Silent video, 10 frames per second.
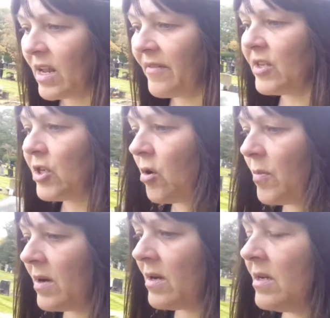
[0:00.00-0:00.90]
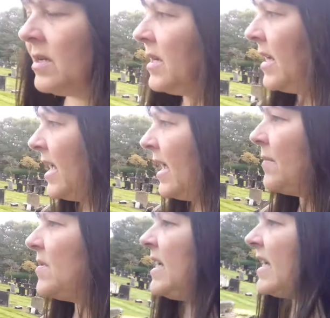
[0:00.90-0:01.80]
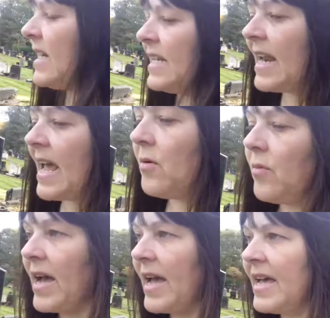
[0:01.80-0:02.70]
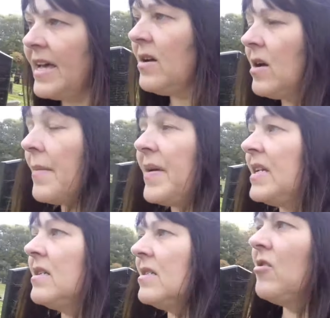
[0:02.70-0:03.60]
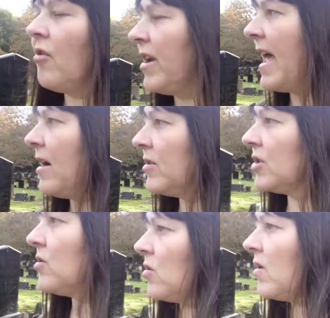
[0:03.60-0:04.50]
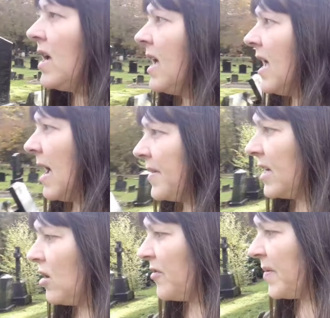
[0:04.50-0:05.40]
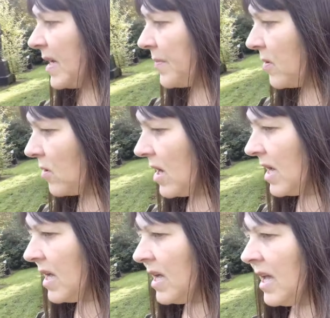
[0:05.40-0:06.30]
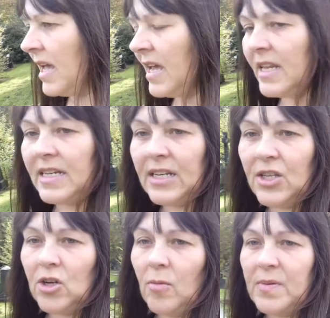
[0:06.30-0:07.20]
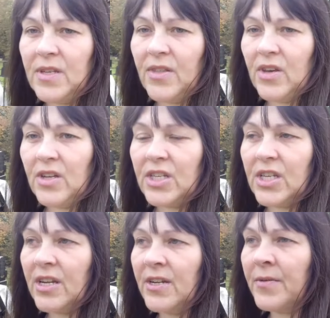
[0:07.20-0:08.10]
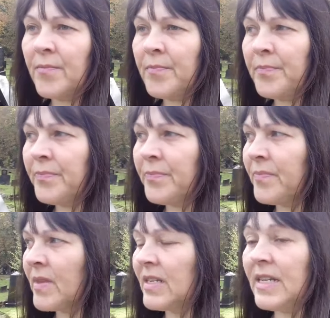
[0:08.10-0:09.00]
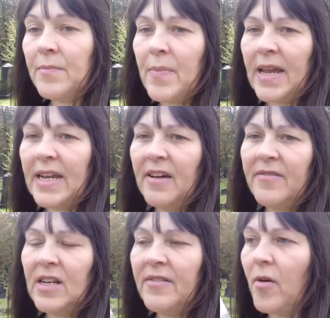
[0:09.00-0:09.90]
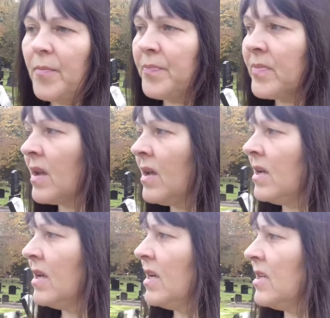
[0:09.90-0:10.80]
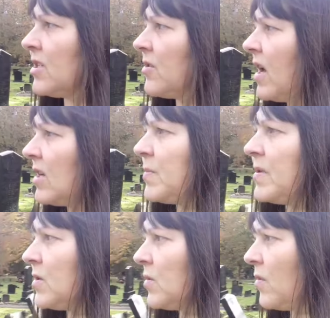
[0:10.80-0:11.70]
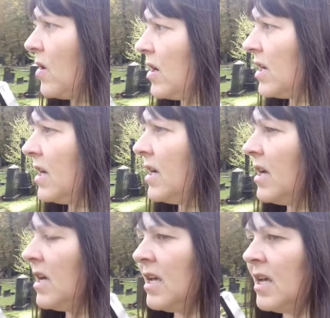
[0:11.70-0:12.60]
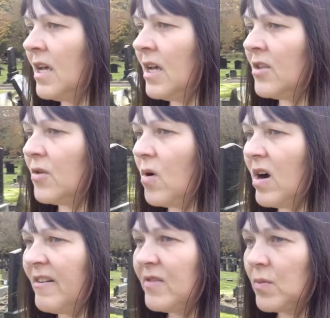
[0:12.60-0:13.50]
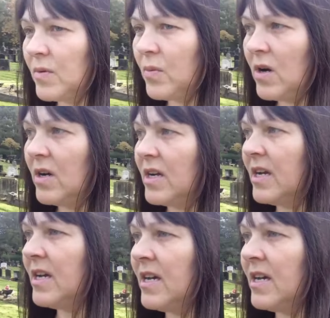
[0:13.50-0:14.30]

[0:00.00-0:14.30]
whatever job. And particularly now where, I mean, not now at all. I mean, a lot of people did jobs that didn't pay enough to live on. So the husbands would work, the wives would work